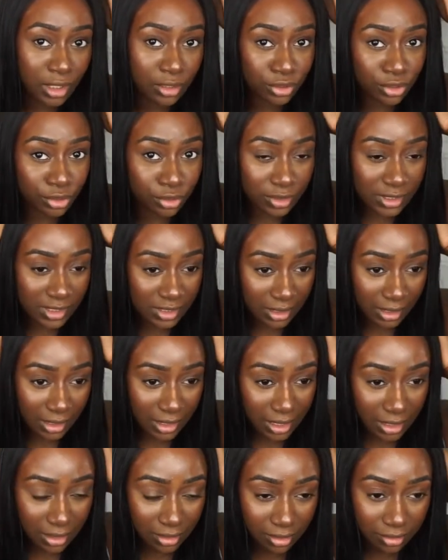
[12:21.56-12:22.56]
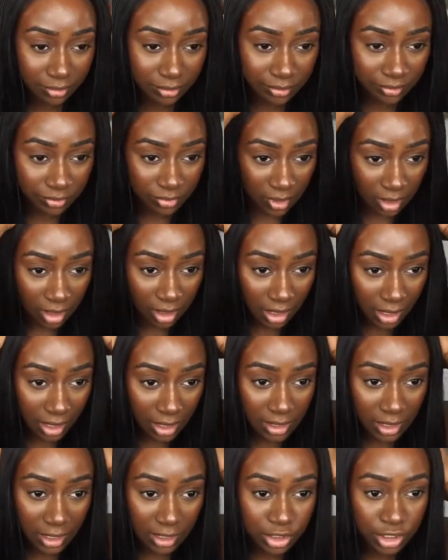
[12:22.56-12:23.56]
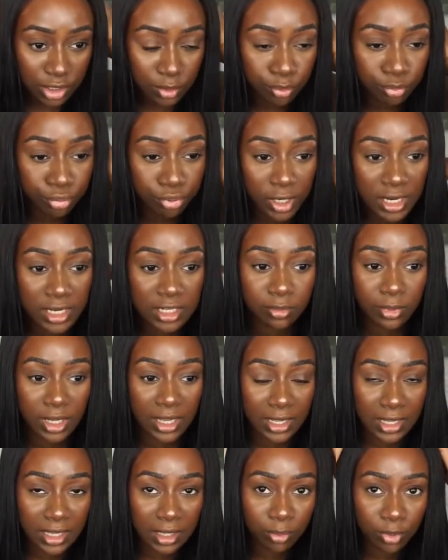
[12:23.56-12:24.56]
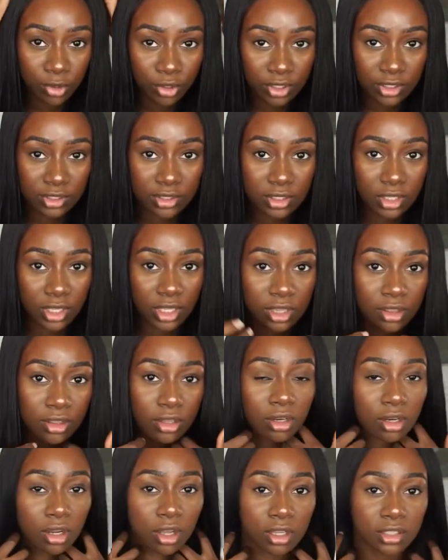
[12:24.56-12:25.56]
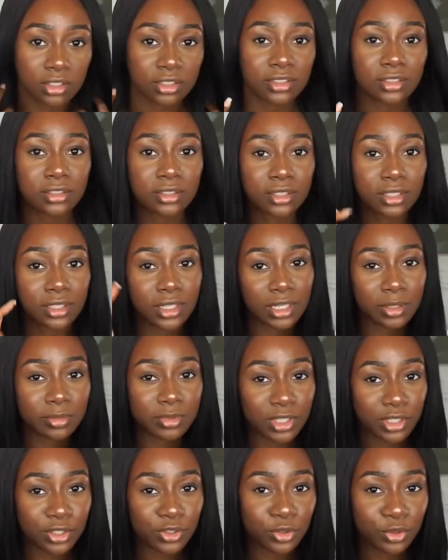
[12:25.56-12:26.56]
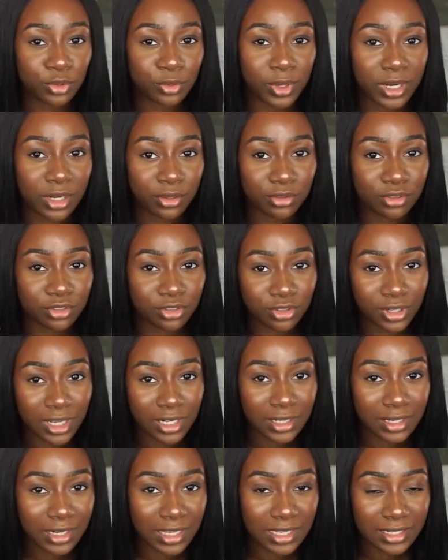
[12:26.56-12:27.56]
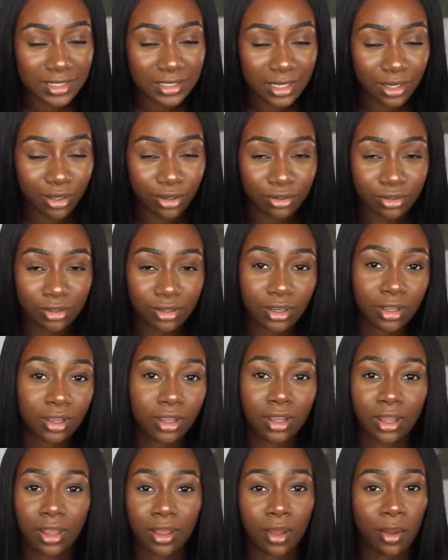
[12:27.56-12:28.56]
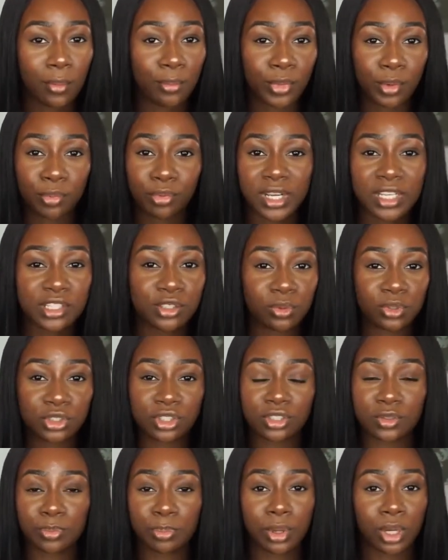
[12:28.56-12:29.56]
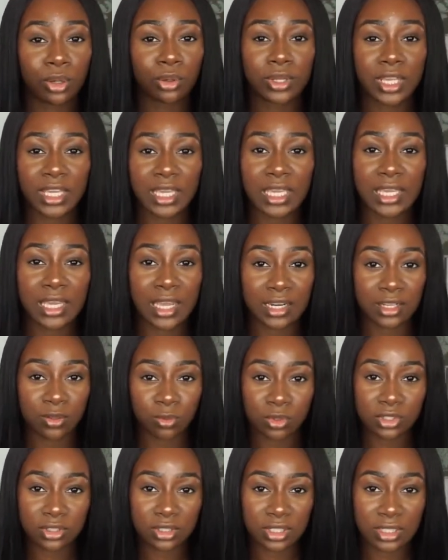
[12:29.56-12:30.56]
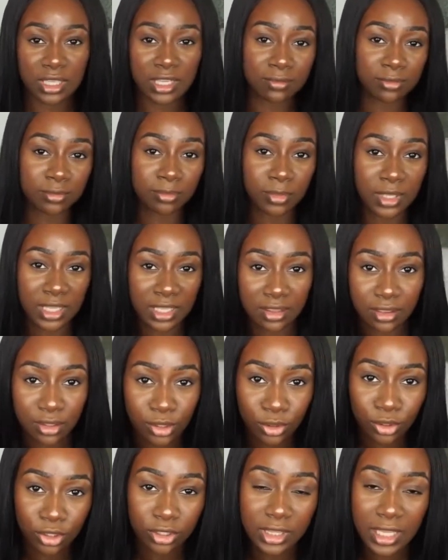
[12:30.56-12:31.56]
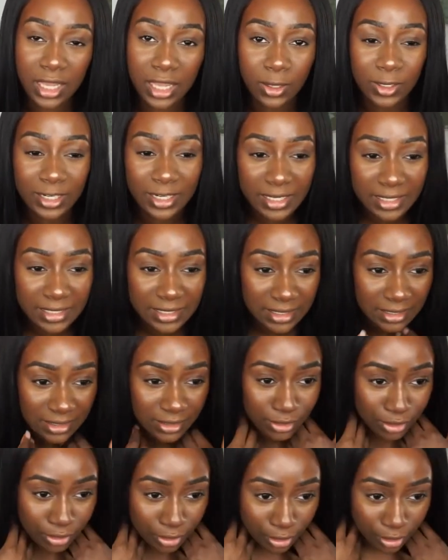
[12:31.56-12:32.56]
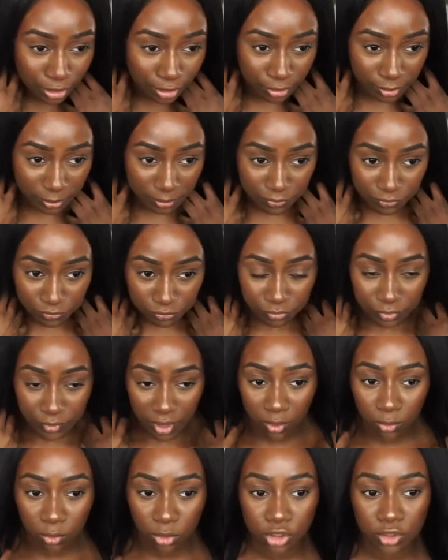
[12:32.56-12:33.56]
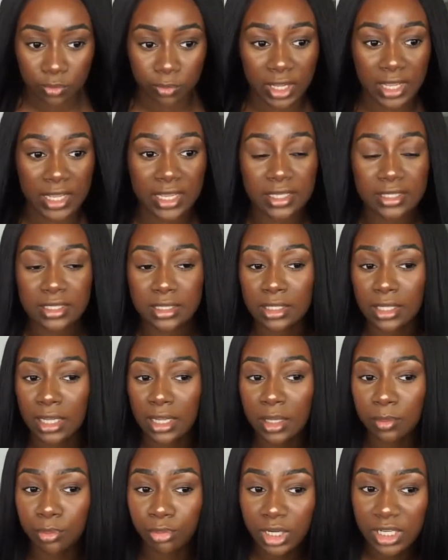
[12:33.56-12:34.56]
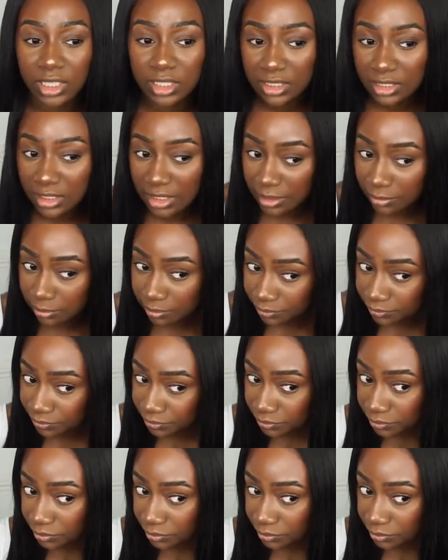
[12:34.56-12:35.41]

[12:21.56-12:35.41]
do this again and actually braid my hair, because in the last clips that you saw when I was trying to lay it down, my braids were just bulky and it wasn't giving me the look that I needed. So I washed my hair today, braided it,